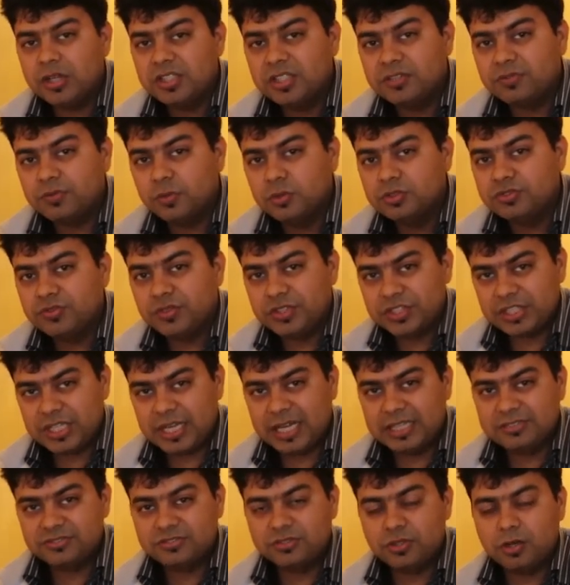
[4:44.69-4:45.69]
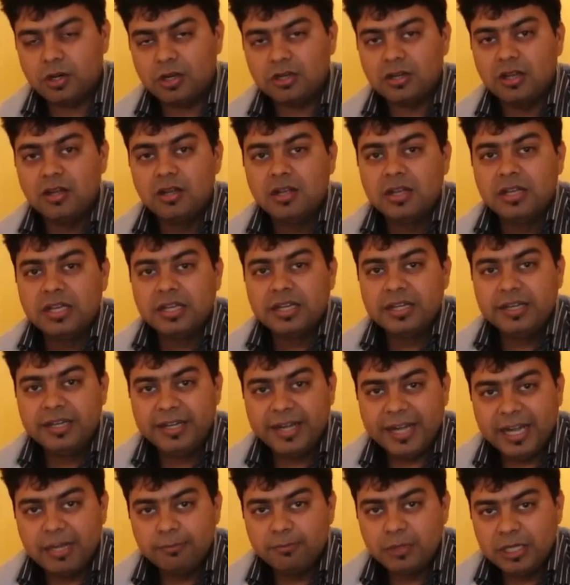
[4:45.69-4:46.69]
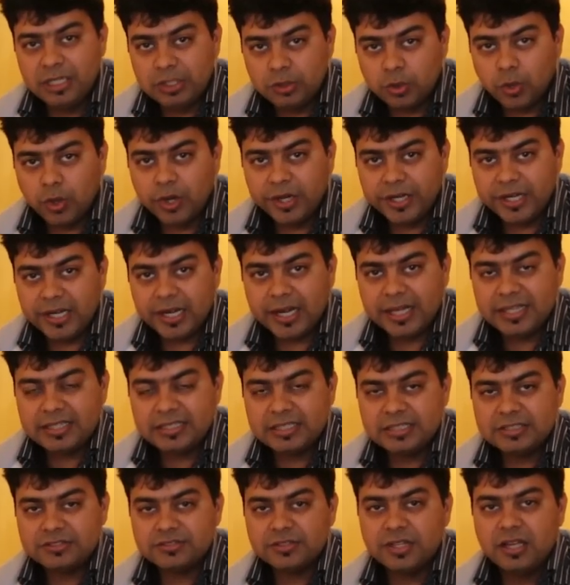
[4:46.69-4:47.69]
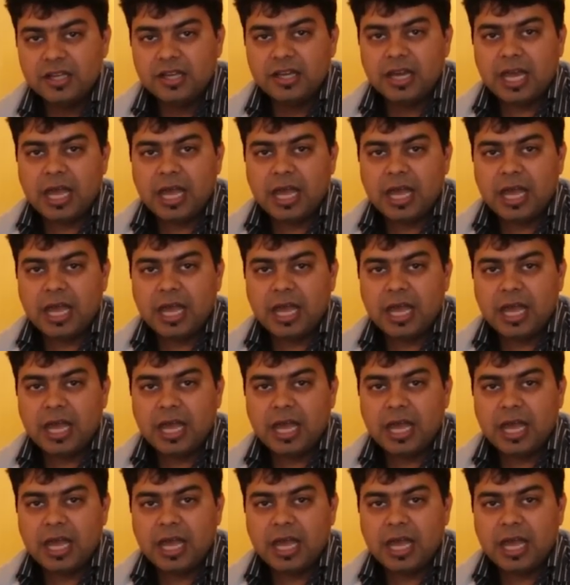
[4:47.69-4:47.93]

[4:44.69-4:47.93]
other phones which has got great build quality like this.